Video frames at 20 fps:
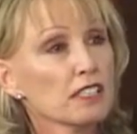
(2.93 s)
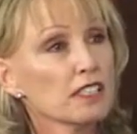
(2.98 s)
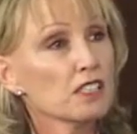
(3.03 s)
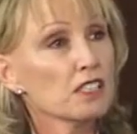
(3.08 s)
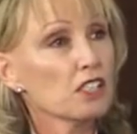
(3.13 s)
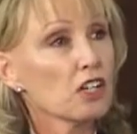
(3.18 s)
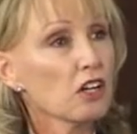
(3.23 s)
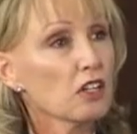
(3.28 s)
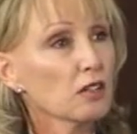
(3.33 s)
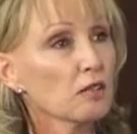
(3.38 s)

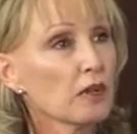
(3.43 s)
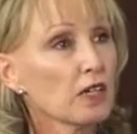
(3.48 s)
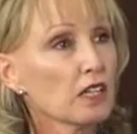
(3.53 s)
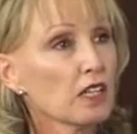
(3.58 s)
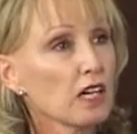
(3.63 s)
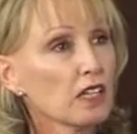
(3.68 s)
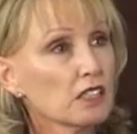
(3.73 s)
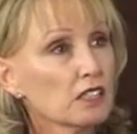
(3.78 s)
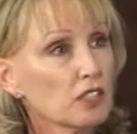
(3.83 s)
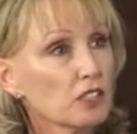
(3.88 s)
let's talk
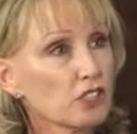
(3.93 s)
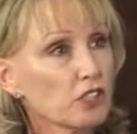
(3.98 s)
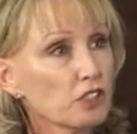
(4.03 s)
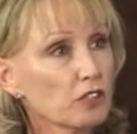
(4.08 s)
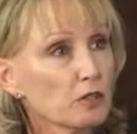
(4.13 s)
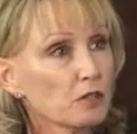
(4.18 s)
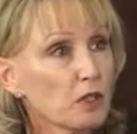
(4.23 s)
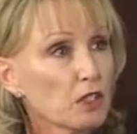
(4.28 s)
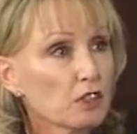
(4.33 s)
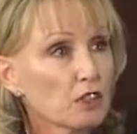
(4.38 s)
about
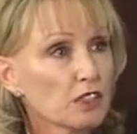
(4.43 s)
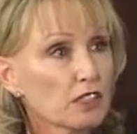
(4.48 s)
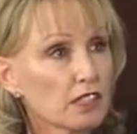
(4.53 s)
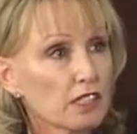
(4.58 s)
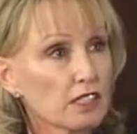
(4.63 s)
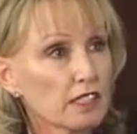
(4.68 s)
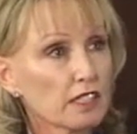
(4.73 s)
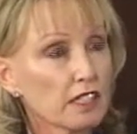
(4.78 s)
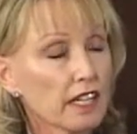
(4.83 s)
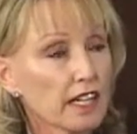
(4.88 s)
uninsured
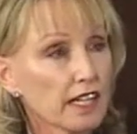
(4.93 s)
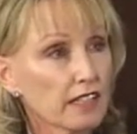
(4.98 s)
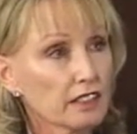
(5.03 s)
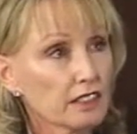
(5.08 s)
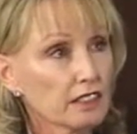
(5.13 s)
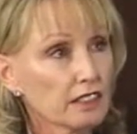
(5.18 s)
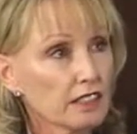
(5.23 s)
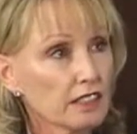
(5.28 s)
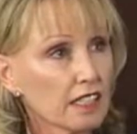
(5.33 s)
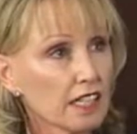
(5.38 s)
motorists today.
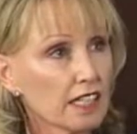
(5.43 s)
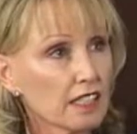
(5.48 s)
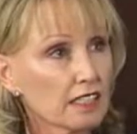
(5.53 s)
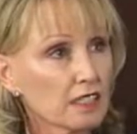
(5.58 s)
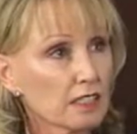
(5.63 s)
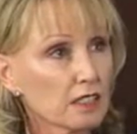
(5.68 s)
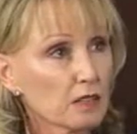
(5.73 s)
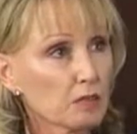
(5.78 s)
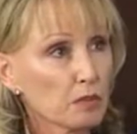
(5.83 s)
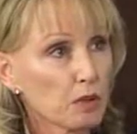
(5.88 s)

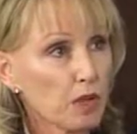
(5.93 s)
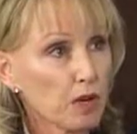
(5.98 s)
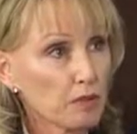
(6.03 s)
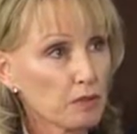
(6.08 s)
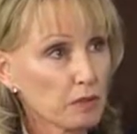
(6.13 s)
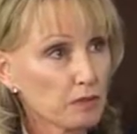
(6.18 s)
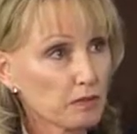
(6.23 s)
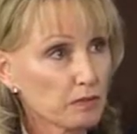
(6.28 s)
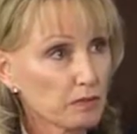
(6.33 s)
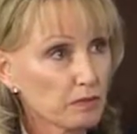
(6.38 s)
That's a
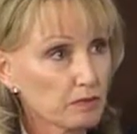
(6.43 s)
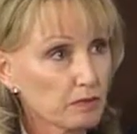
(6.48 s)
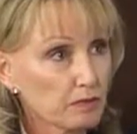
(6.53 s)
problem.